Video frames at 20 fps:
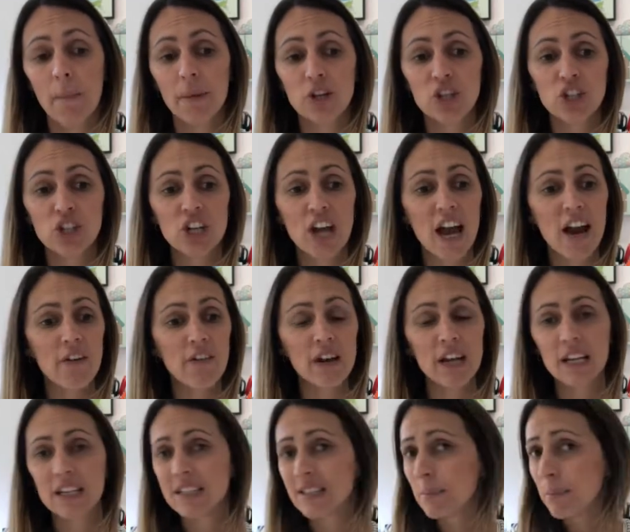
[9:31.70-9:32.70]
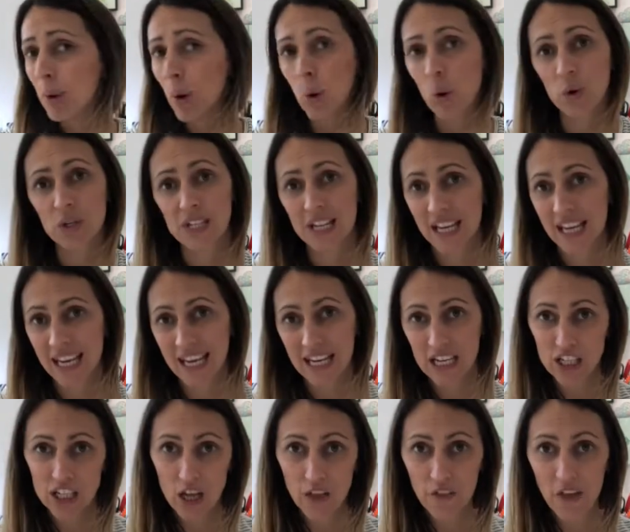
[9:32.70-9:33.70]
sharing, supporting
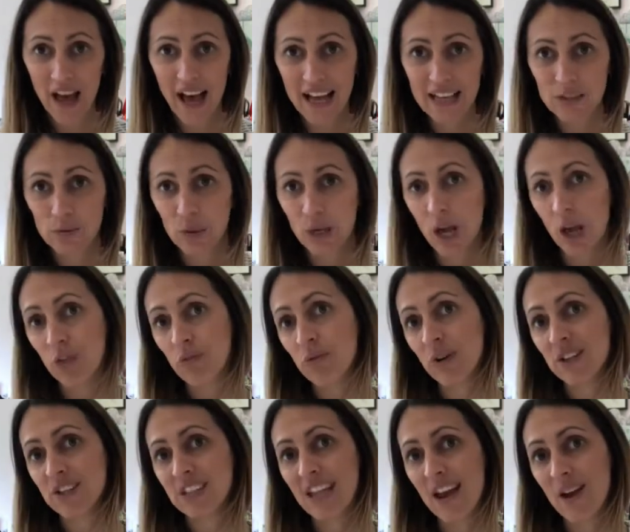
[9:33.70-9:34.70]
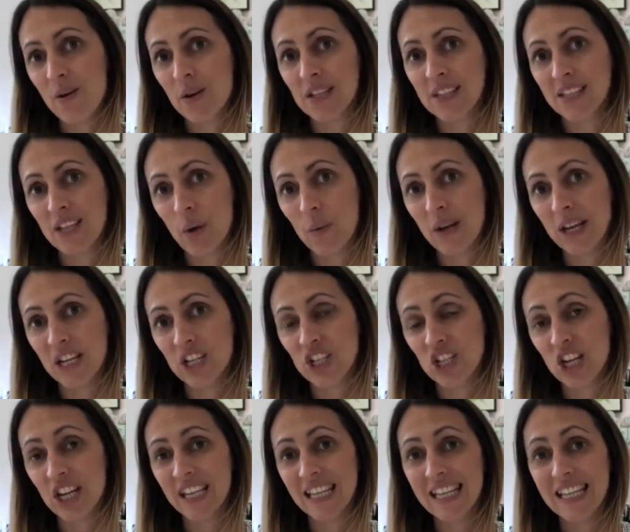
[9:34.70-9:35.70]
each other as we go through our sewing
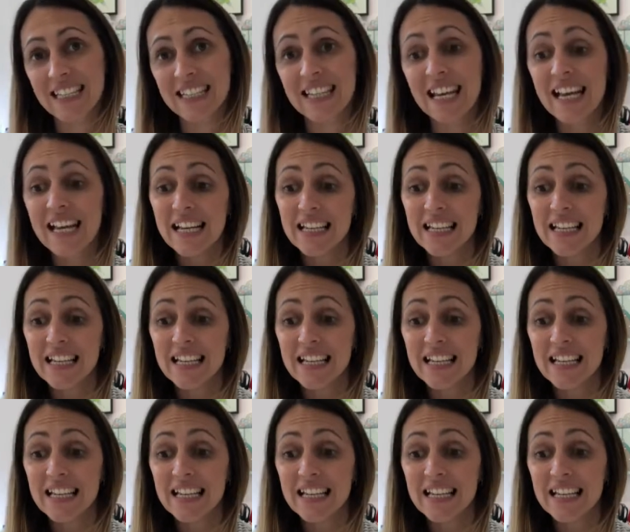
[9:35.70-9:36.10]
journeys.